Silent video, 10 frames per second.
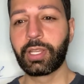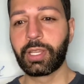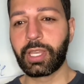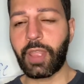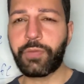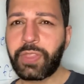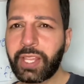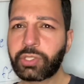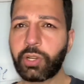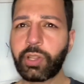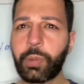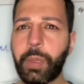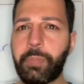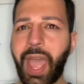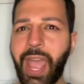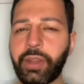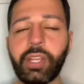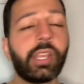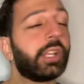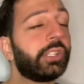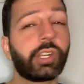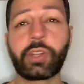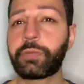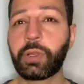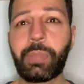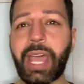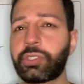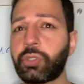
If things are a little bit bad, you're gonna feel bad.